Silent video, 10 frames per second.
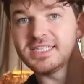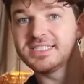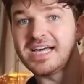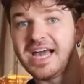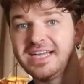a
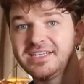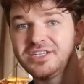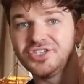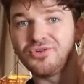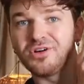
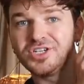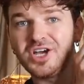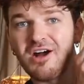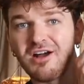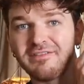signed George
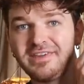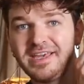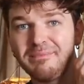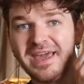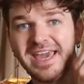
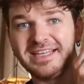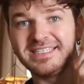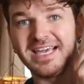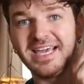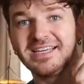Harvey
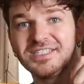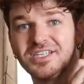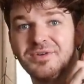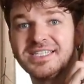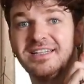painting,
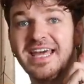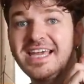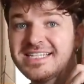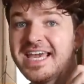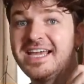so it's
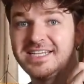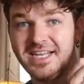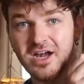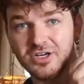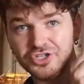late
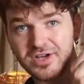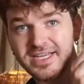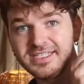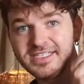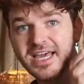eighteen
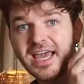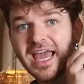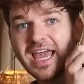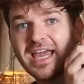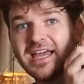hundreds,
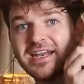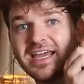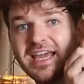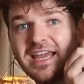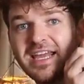and
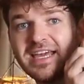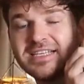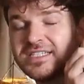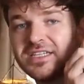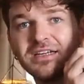it
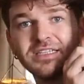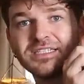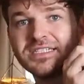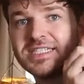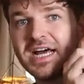is
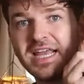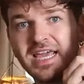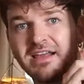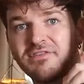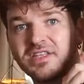stunning. And